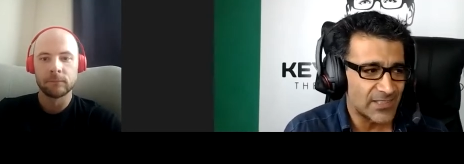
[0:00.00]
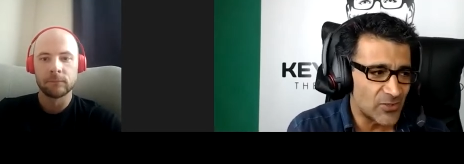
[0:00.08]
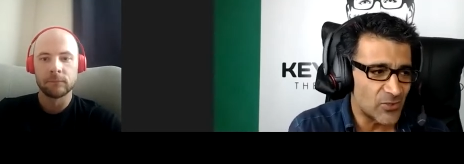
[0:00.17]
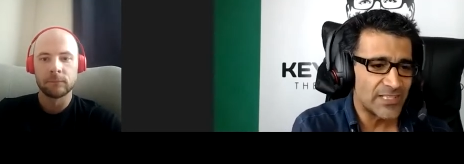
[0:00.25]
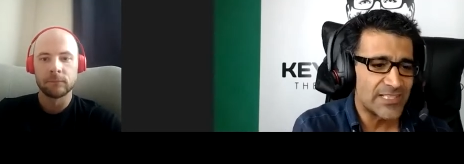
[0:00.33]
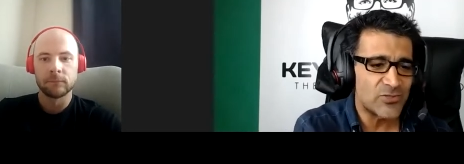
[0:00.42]

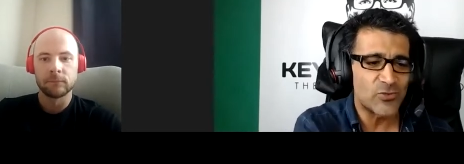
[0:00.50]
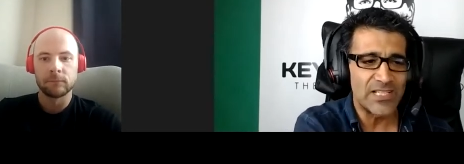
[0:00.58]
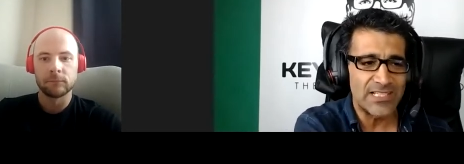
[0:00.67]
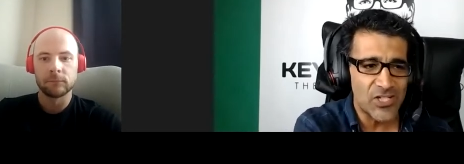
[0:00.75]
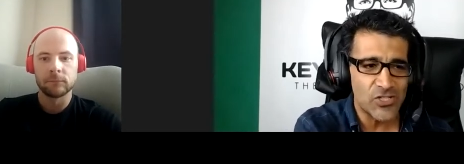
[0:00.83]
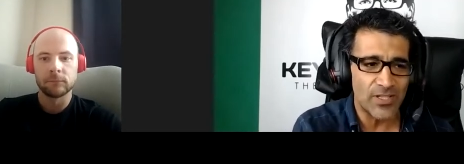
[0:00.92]
Speaker 1: you know, this
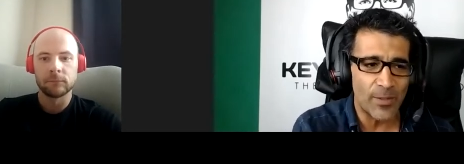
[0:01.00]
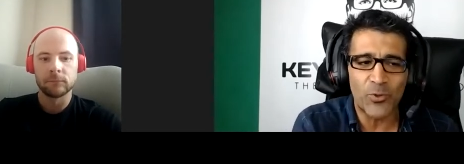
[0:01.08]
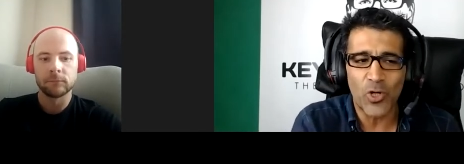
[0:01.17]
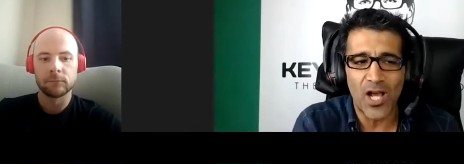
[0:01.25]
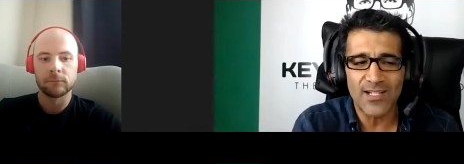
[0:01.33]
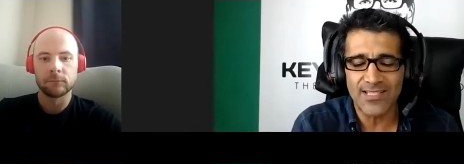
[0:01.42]
transition, the
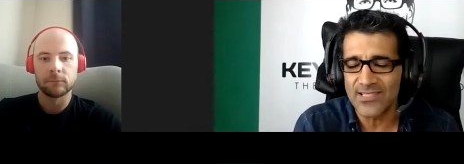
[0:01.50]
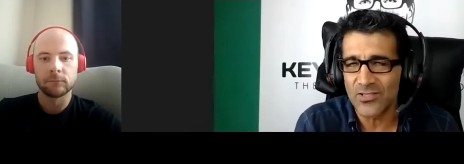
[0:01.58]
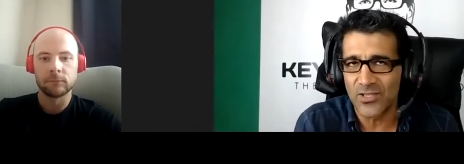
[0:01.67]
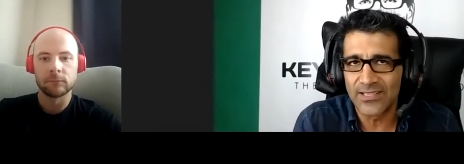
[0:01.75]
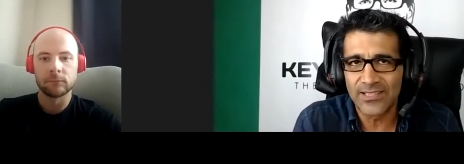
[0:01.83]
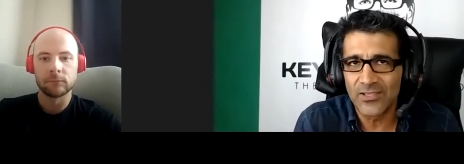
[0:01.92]

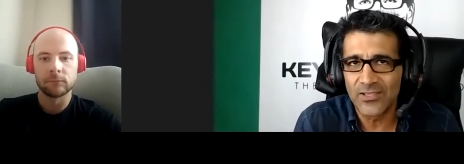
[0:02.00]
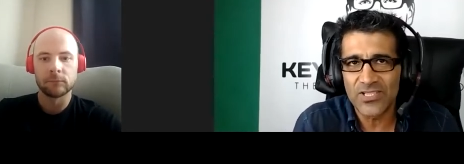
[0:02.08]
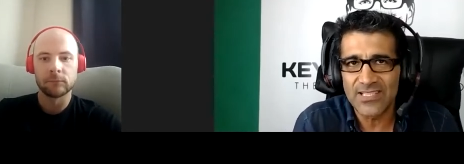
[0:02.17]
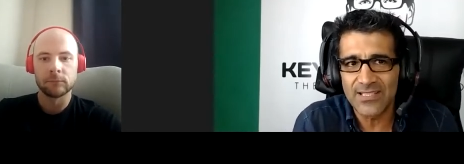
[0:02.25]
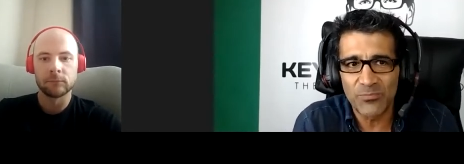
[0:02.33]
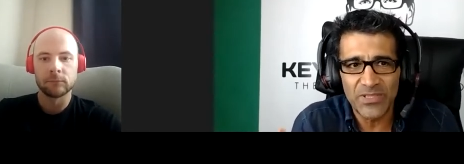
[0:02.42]
process, or you know,
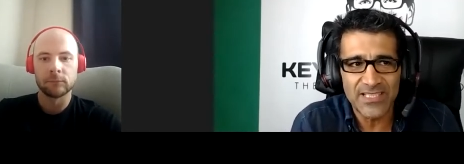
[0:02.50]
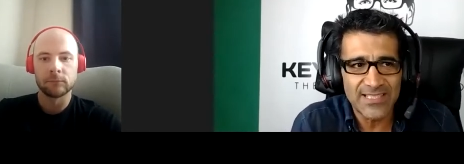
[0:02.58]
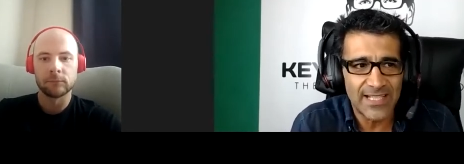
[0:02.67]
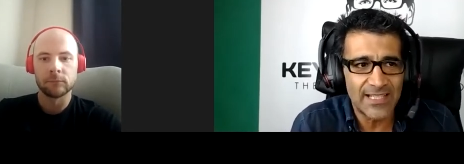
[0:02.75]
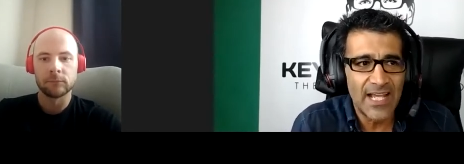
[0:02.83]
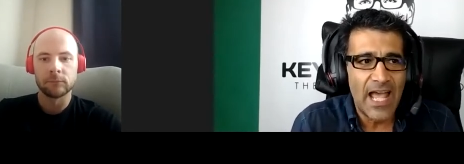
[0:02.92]
just simply
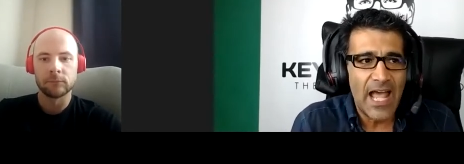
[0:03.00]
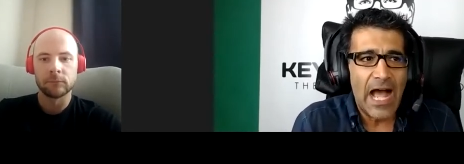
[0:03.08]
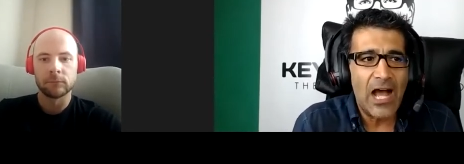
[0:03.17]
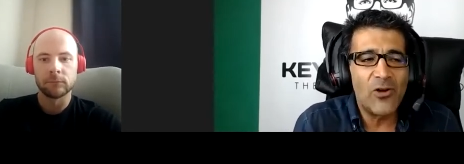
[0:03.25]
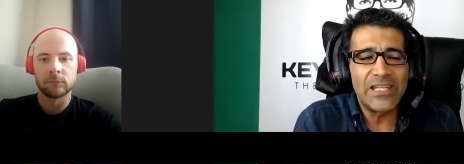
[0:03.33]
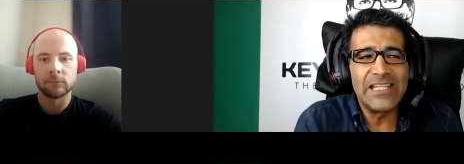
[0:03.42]
said,
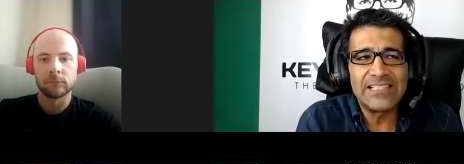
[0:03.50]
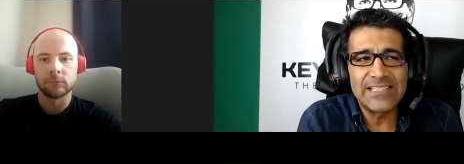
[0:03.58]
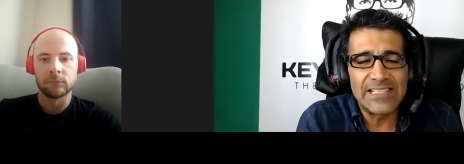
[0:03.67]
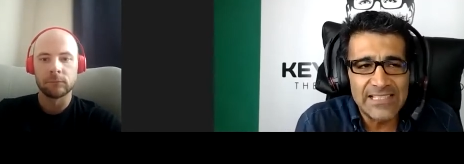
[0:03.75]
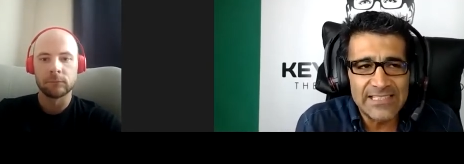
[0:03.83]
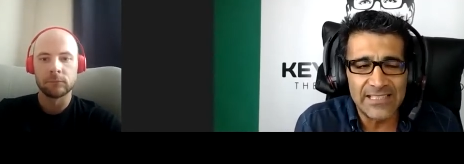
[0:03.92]
how
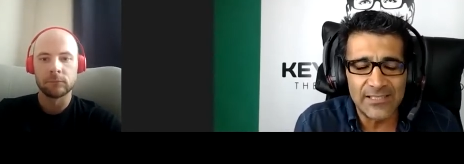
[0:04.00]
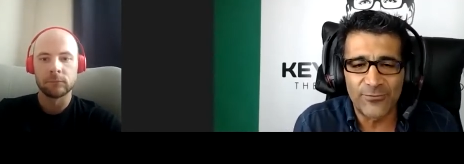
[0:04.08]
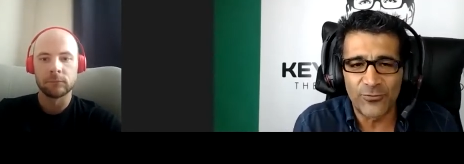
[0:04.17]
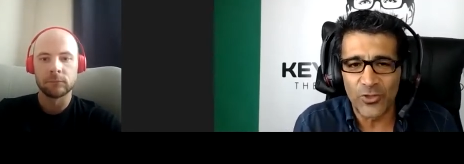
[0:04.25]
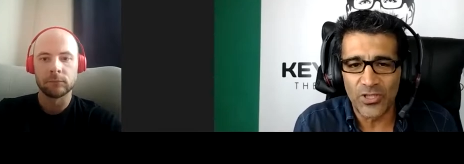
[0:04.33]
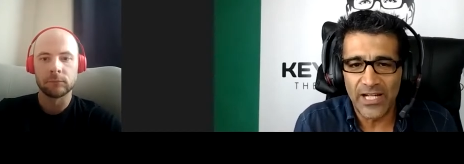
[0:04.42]
easy is it
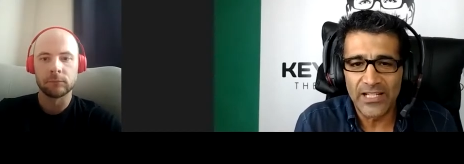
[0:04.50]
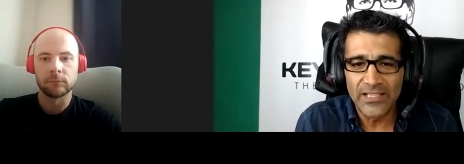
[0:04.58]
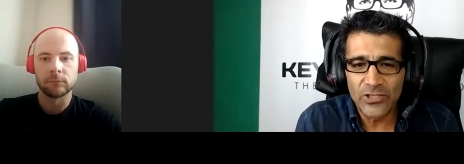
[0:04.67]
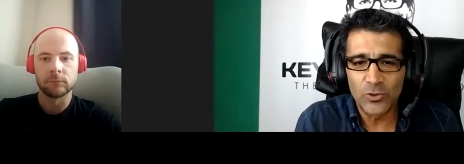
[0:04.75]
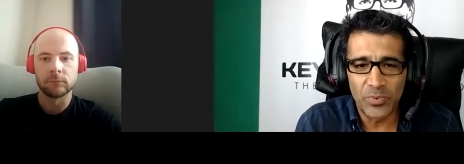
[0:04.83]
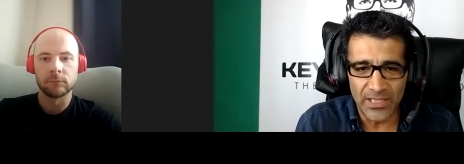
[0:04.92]
for a
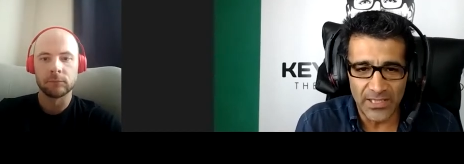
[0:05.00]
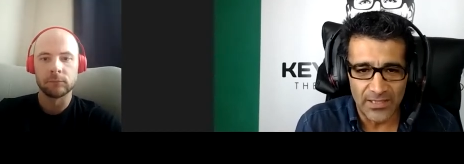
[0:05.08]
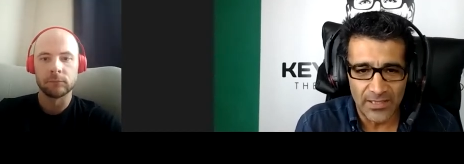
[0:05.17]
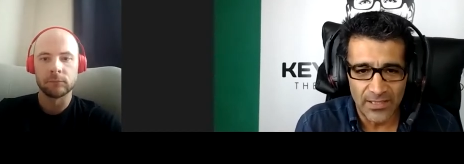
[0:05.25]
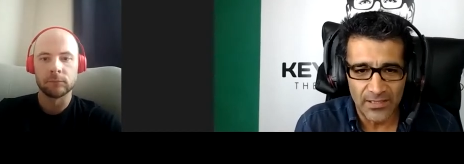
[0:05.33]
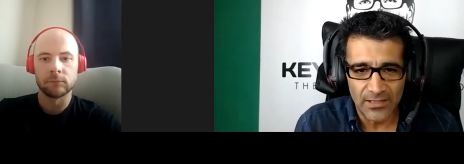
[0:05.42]
newbie?